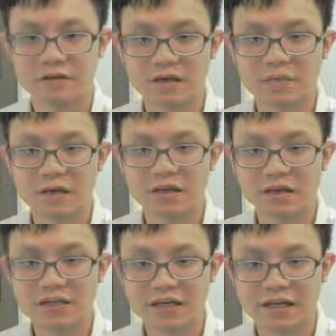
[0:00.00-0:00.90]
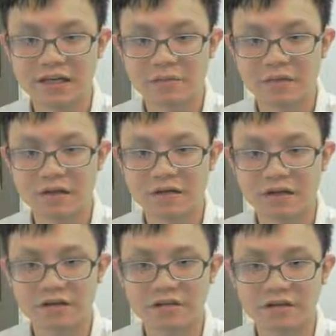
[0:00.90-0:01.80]
Capital H and capital
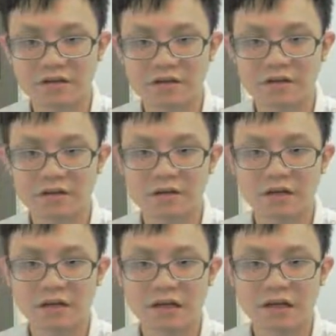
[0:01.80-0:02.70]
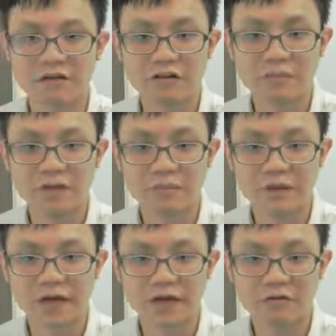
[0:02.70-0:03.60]
H. It will be
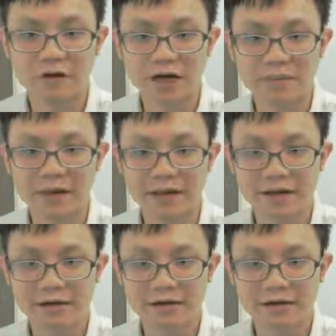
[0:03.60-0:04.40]
black. Why black?